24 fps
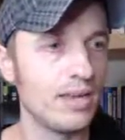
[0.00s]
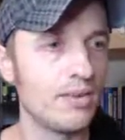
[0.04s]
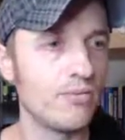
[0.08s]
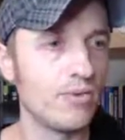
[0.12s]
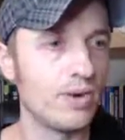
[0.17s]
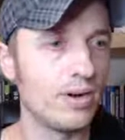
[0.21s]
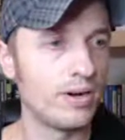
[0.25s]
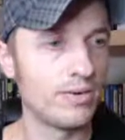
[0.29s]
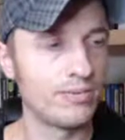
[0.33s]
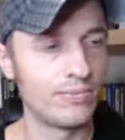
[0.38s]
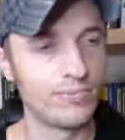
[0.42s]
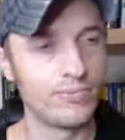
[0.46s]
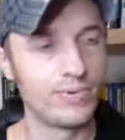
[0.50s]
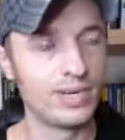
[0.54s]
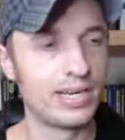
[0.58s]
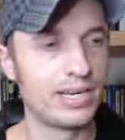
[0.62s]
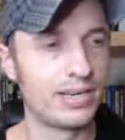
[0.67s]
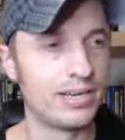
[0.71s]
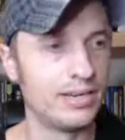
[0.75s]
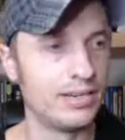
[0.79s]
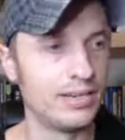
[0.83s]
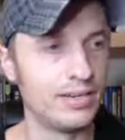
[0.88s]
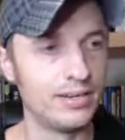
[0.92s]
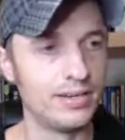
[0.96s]
well, we
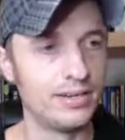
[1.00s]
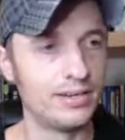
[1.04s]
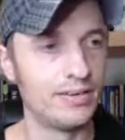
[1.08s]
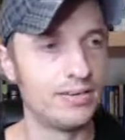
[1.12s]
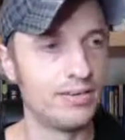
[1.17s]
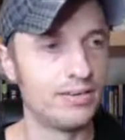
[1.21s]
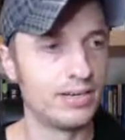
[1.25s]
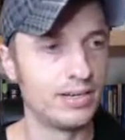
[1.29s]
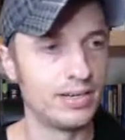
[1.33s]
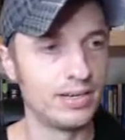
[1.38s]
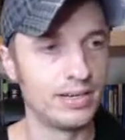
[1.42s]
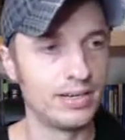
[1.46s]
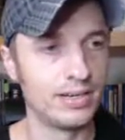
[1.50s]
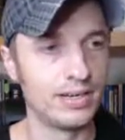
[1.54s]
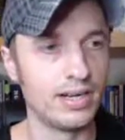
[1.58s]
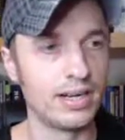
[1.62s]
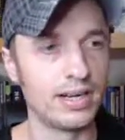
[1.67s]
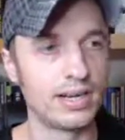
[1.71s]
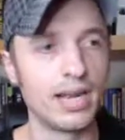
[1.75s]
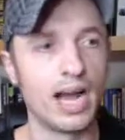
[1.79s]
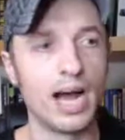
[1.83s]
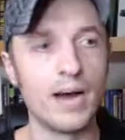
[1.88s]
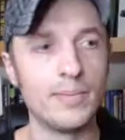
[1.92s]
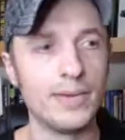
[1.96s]
could do
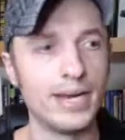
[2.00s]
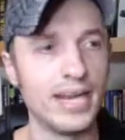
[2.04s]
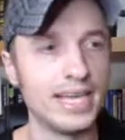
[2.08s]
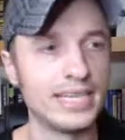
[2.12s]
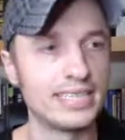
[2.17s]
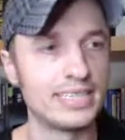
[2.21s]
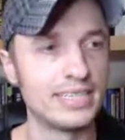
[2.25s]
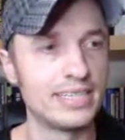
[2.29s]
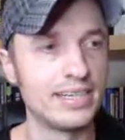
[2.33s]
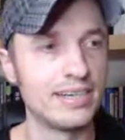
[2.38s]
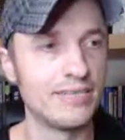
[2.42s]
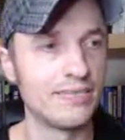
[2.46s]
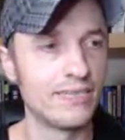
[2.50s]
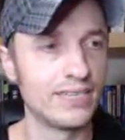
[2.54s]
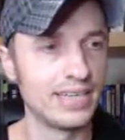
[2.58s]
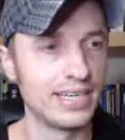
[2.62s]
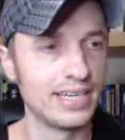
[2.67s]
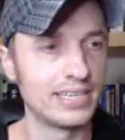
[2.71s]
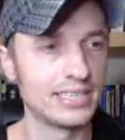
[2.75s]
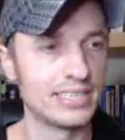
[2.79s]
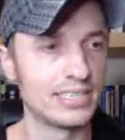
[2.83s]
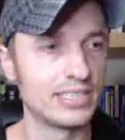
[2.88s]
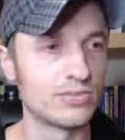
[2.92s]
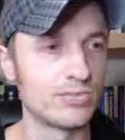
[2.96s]
a combination of
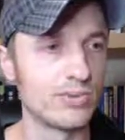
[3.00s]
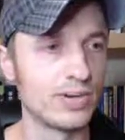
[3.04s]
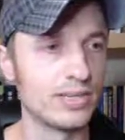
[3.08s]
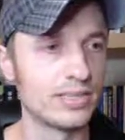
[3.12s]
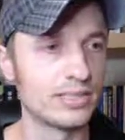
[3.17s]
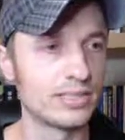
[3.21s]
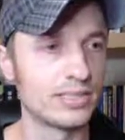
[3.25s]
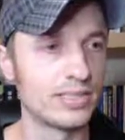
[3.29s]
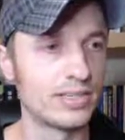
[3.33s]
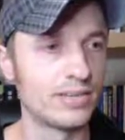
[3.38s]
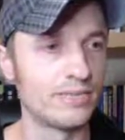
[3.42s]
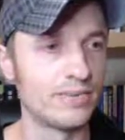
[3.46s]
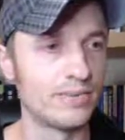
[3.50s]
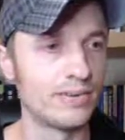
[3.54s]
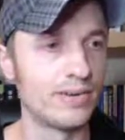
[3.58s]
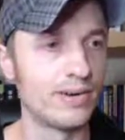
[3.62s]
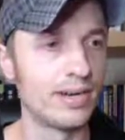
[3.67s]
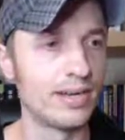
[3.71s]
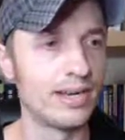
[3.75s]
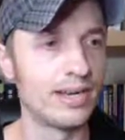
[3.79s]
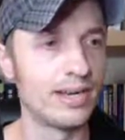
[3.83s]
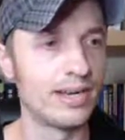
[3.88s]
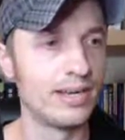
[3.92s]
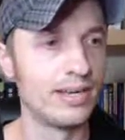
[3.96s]
things as well. So if we
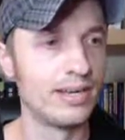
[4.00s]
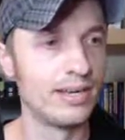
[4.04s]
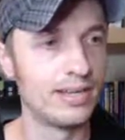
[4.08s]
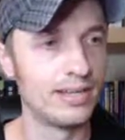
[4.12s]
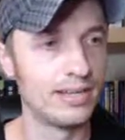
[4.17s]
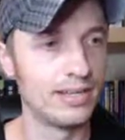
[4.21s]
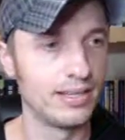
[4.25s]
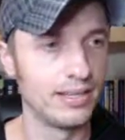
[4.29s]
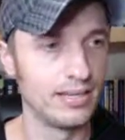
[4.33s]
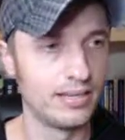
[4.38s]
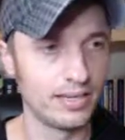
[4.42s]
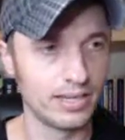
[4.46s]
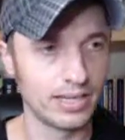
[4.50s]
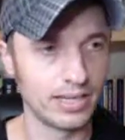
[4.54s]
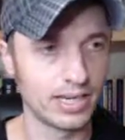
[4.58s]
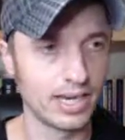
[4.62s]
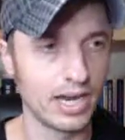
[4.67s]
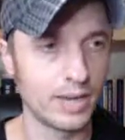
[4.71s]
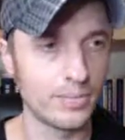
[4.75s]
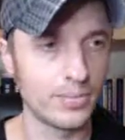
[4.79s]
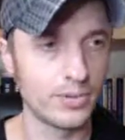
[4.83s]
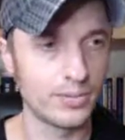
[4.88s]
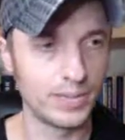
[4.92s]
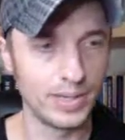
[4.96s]
want a
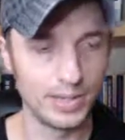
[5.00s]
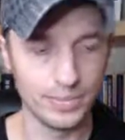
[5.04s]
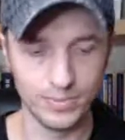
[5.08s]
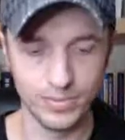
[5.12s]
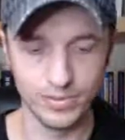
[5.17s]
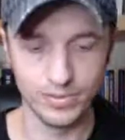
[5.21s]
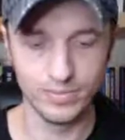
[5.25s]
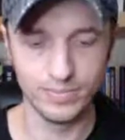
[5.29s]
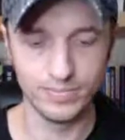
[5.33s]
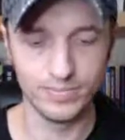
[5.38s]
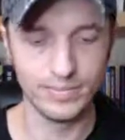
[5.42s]
couple people,